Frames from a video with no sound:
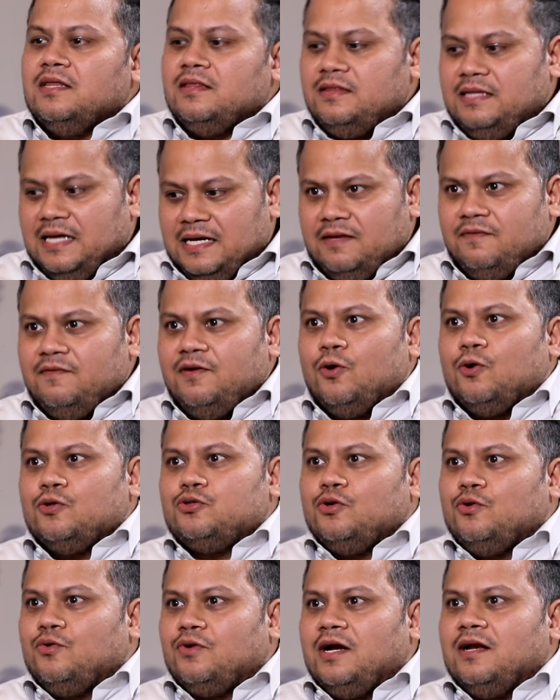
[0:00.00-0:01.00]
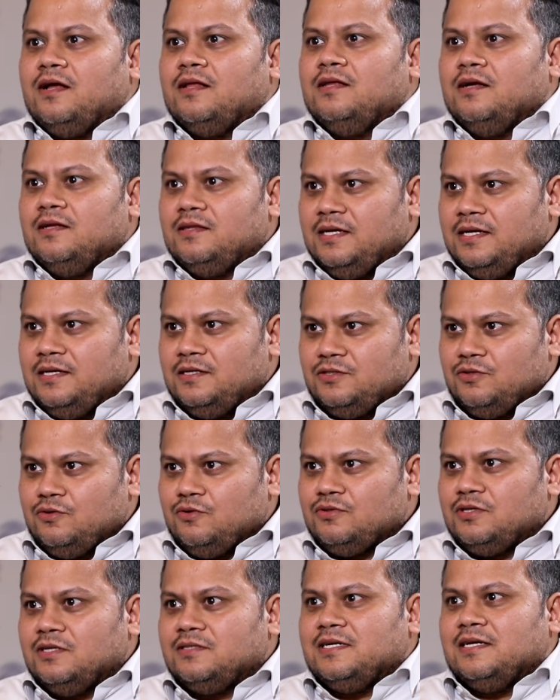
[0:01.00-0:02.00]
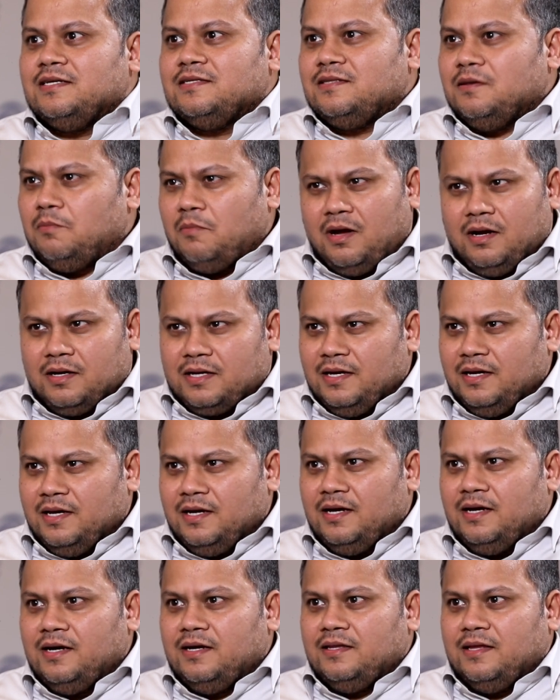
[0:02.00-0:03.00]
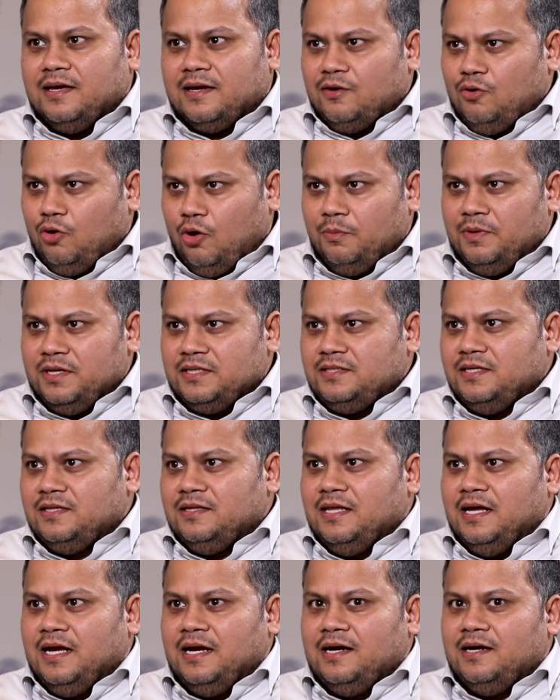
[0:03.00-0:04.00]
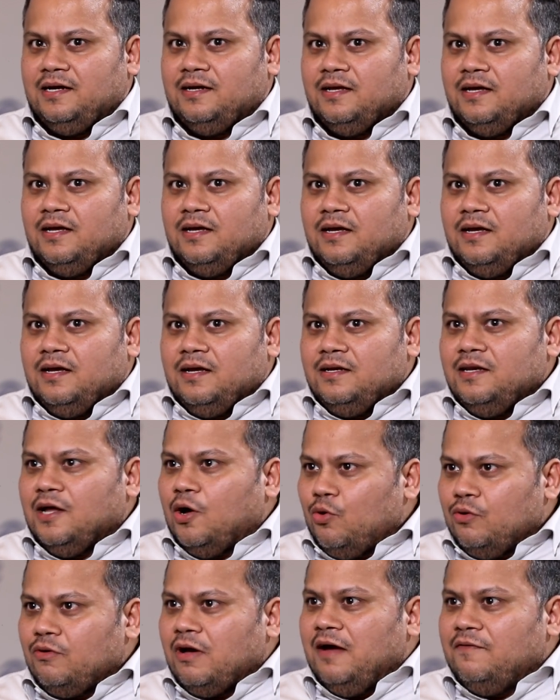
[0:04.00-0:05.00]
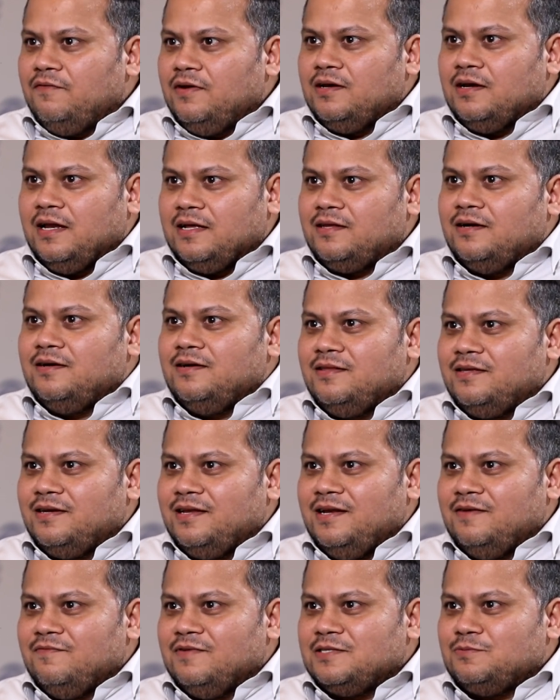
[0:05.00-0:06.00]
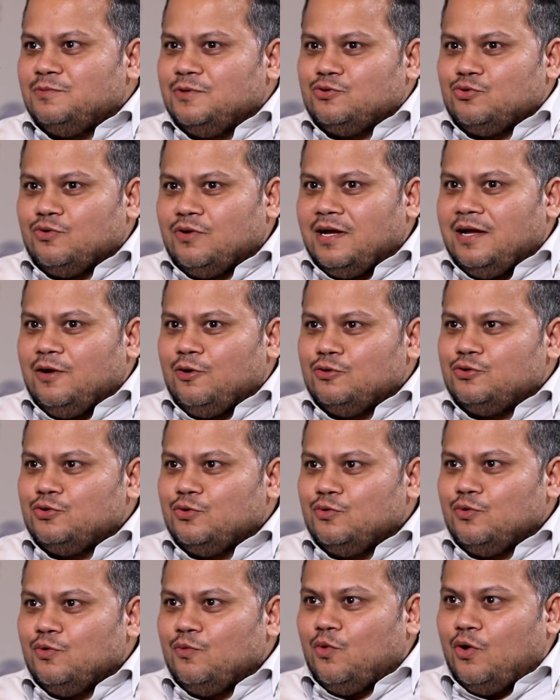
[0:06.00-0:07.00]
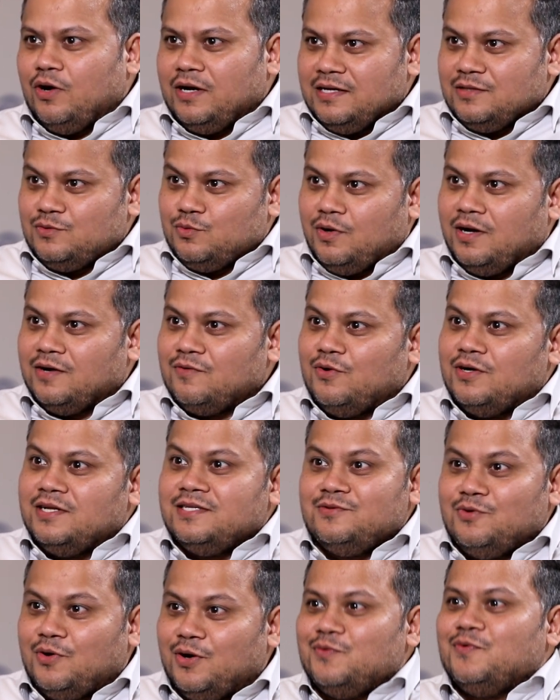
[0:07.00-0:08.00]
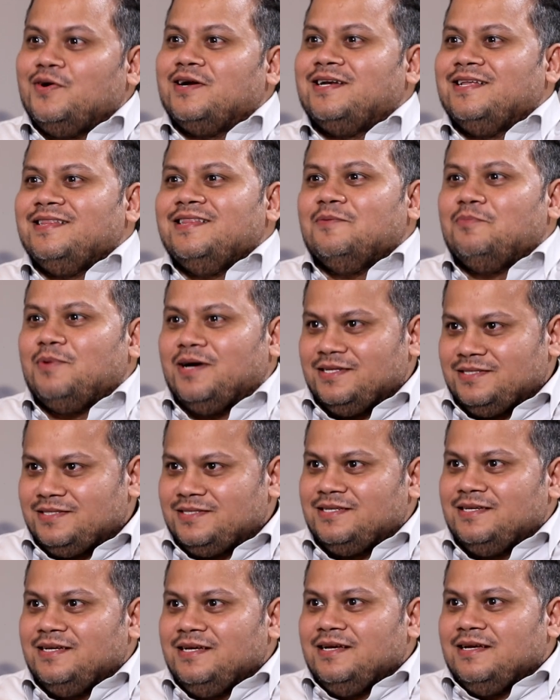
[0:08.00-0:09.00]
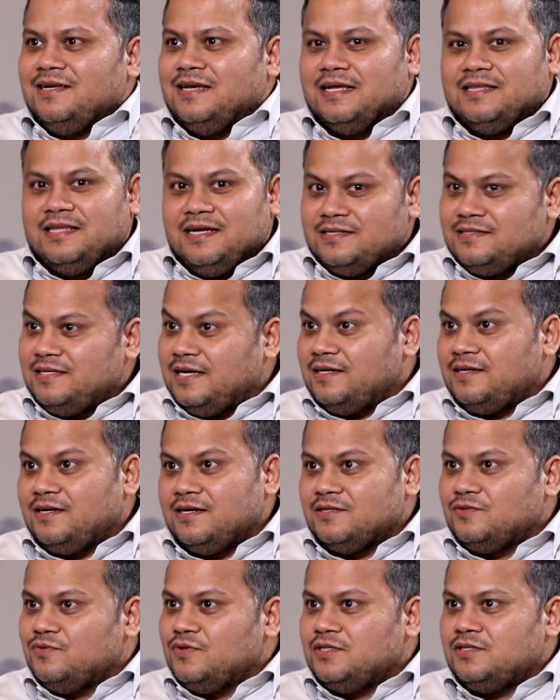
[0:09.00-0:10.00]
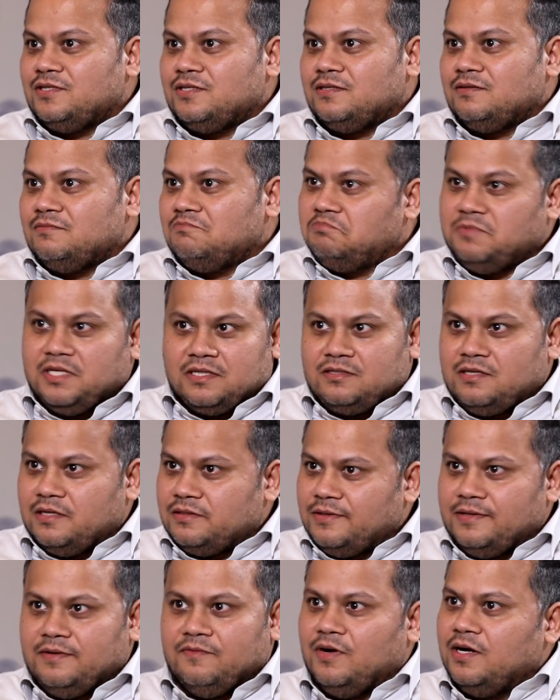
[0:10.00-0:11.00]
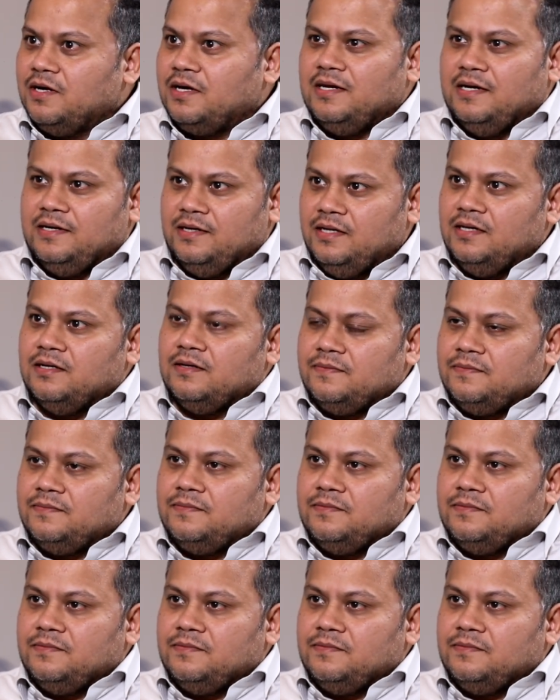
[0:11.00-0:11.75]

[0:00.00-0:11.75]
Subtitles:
Then we also look at other things, you know, such as the market, the economics in that. Now, I've done like 33 investments, so I also know what has worked, what has not worked in the past. Like, there are sectors which just doesn't work in India.